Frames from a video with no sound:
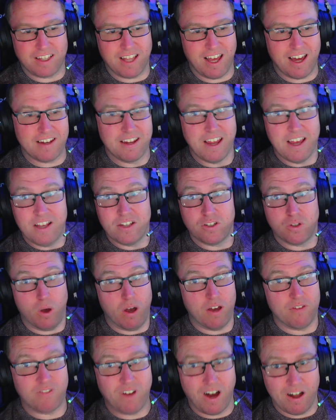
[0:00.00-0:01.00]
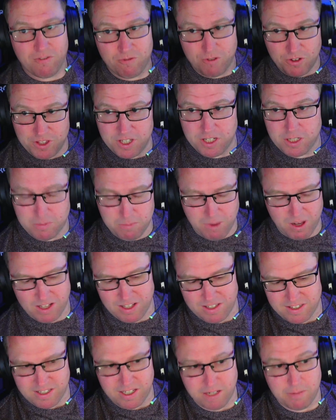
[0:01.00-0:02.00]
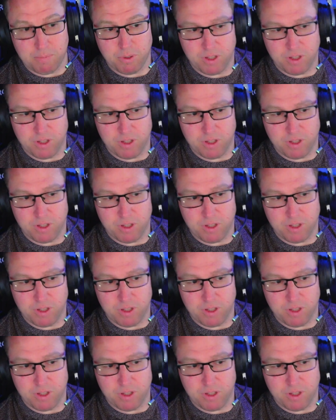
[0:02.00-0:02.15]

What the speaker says: that, so I've gone for this model seat.